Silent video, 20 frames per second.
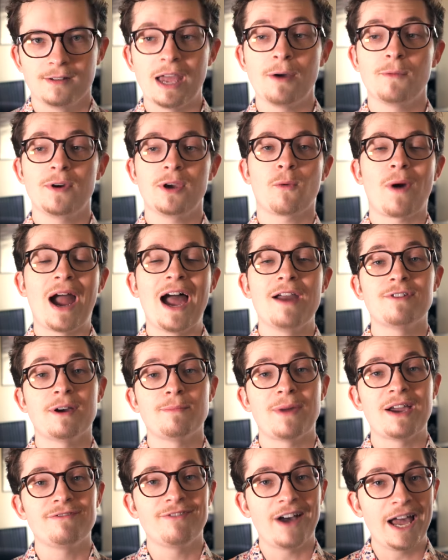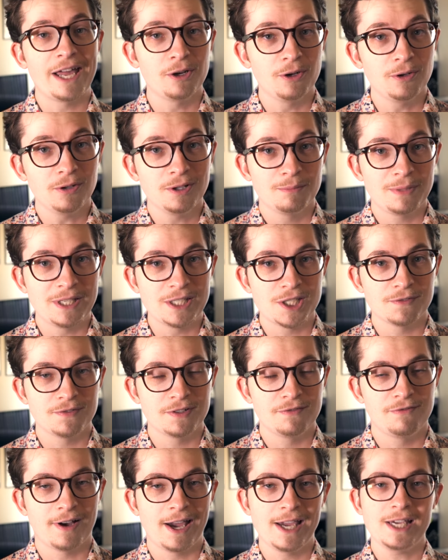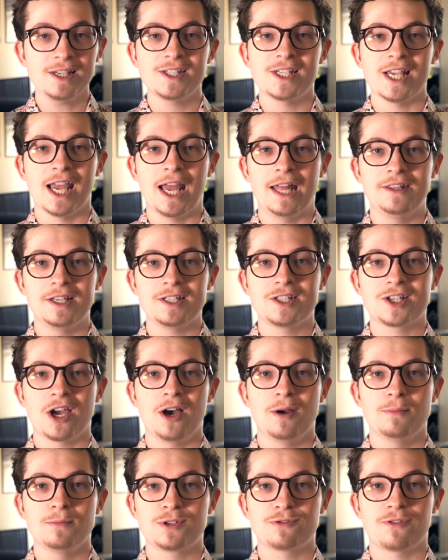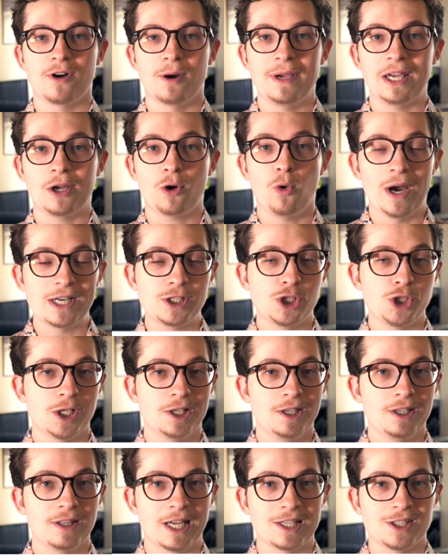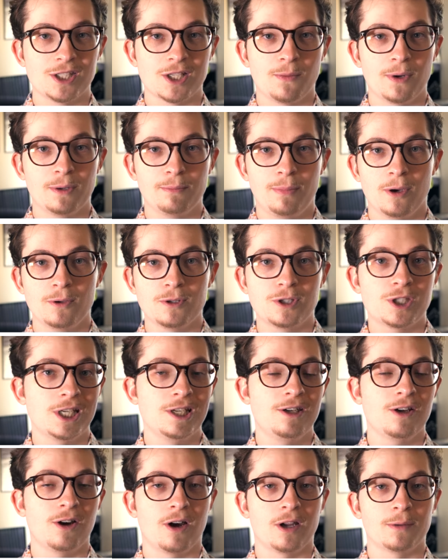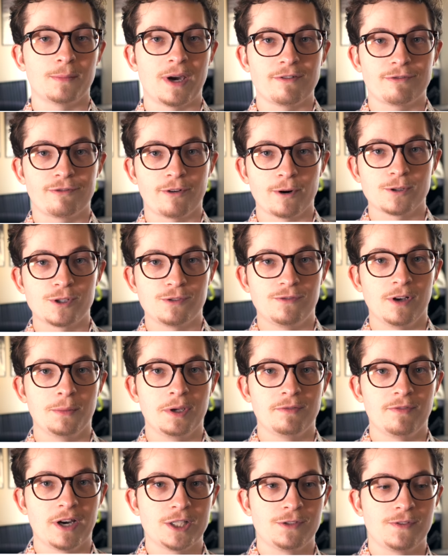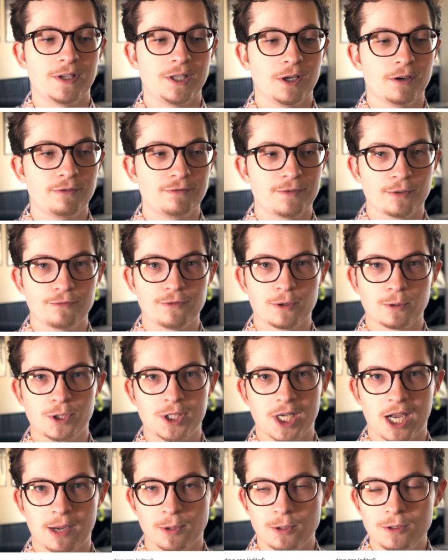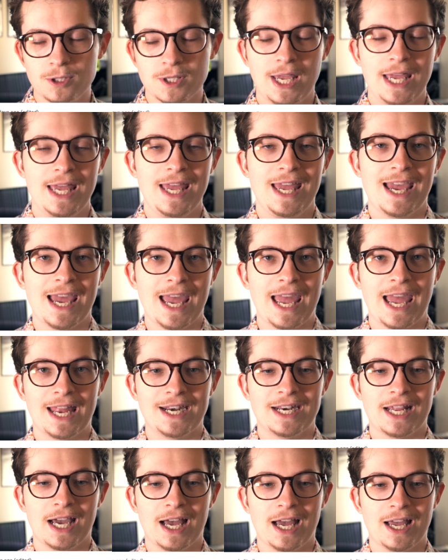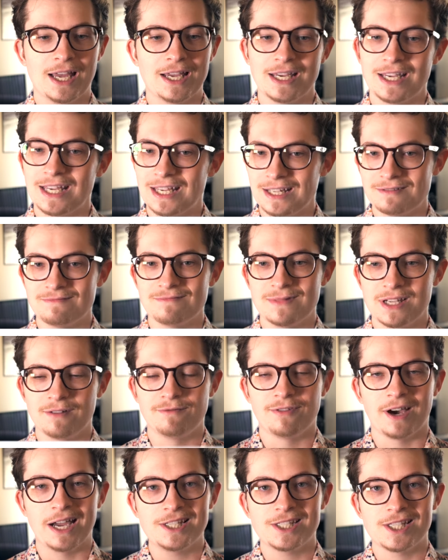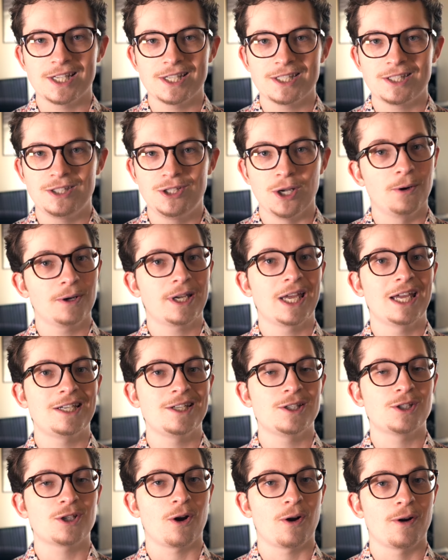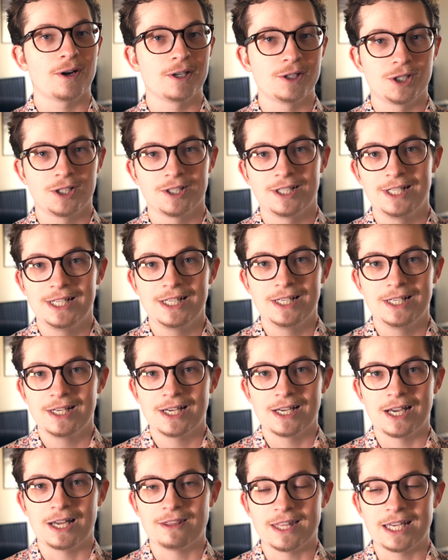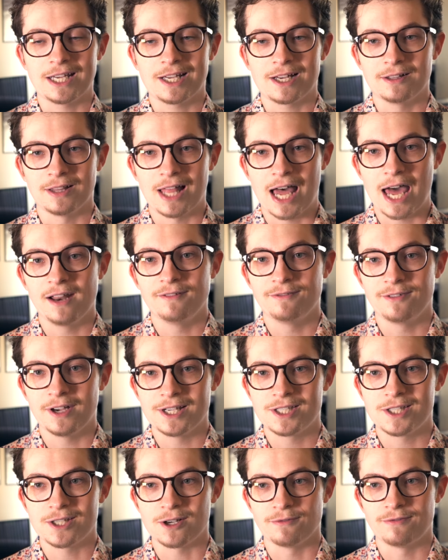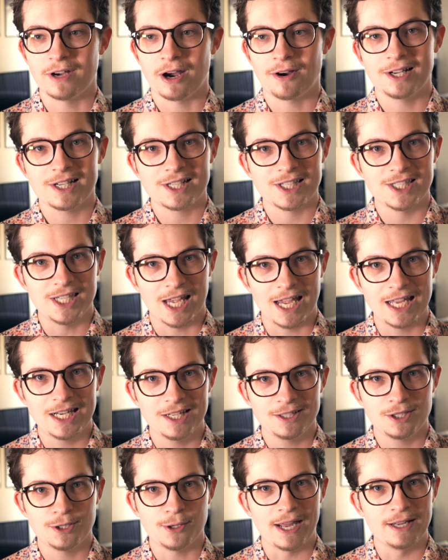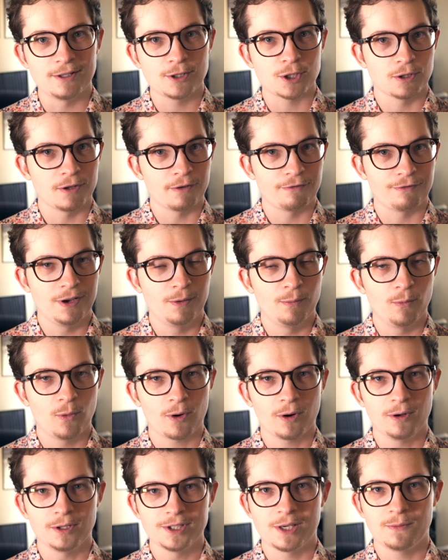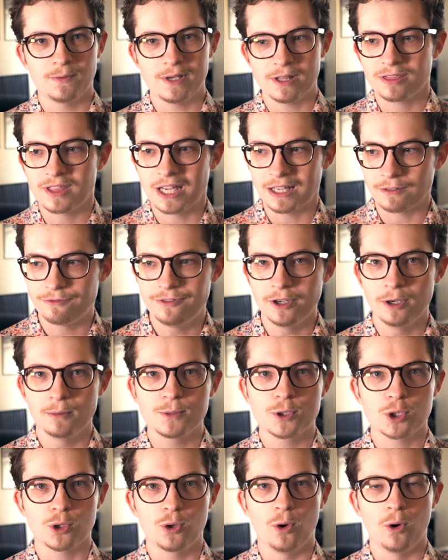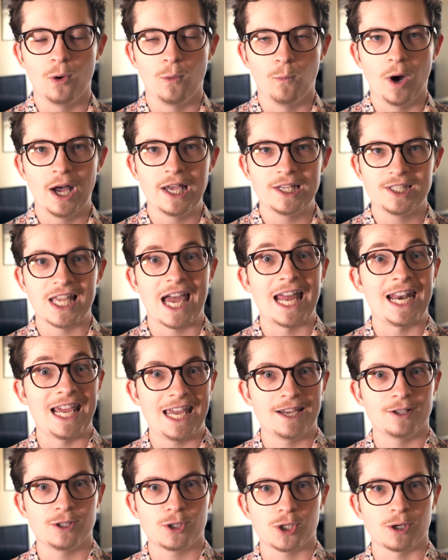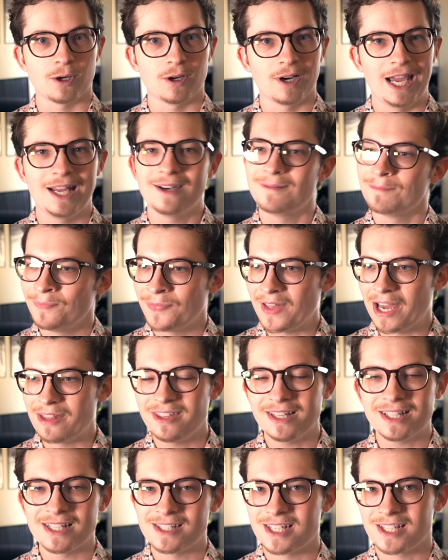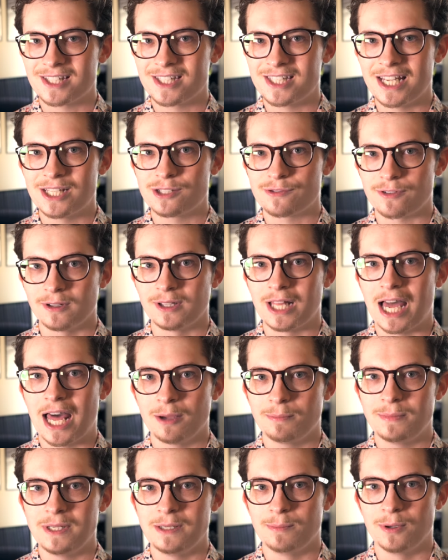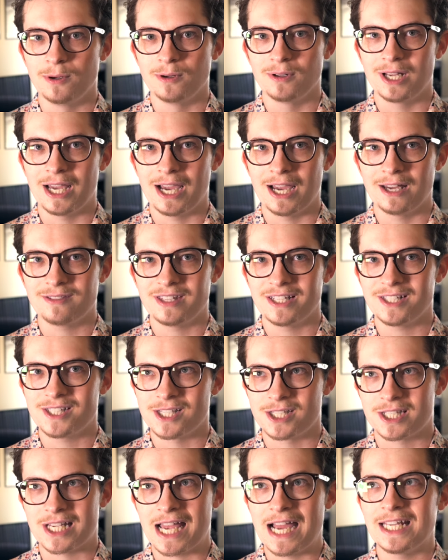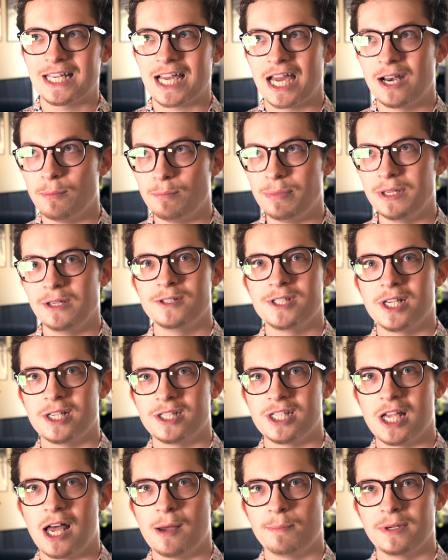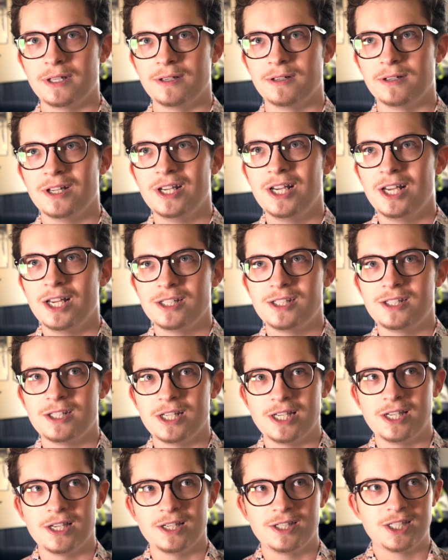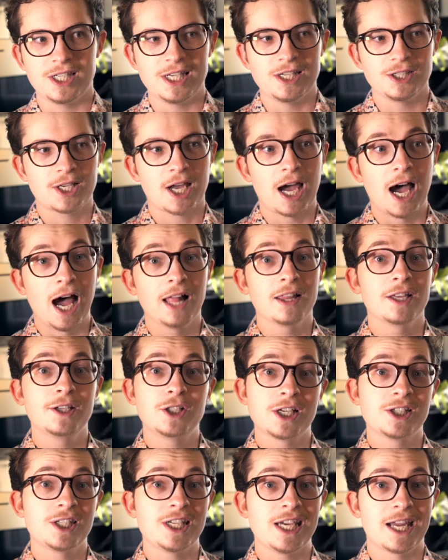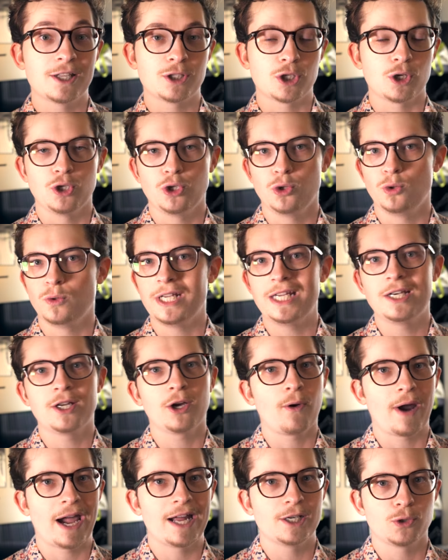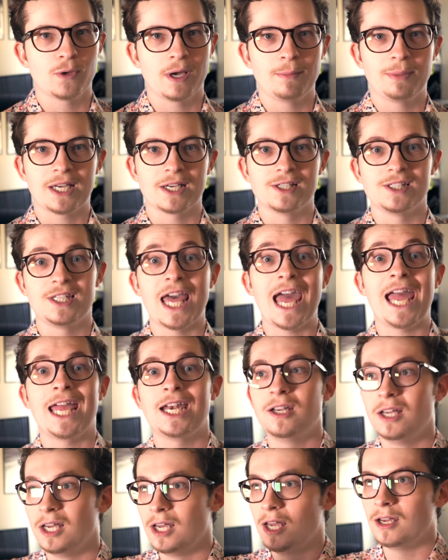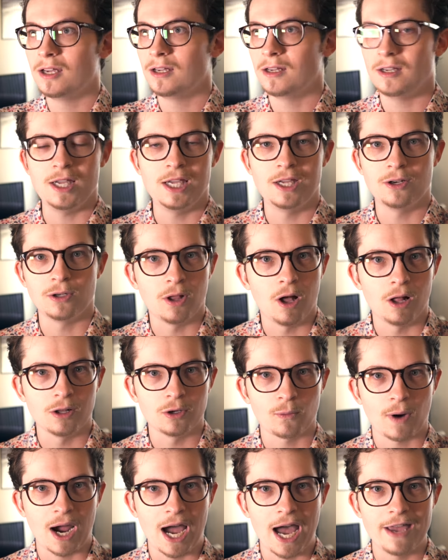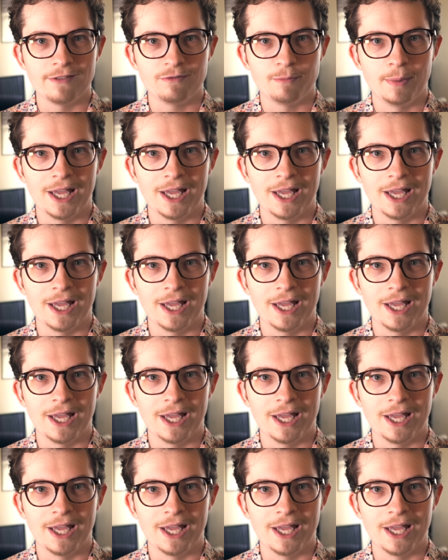And we arrive at my final piece of advice, and this comes from a question that someone posted on my first film advice video for first timers. And the advice is, don't get discouraged. I think a lot of us are very excited to enter the film world, and we think film school was that answer. And I think this extends for a lot of people. I think society kind of builds us up and sees college as the answer. You need to graduate because then it'll all arrive.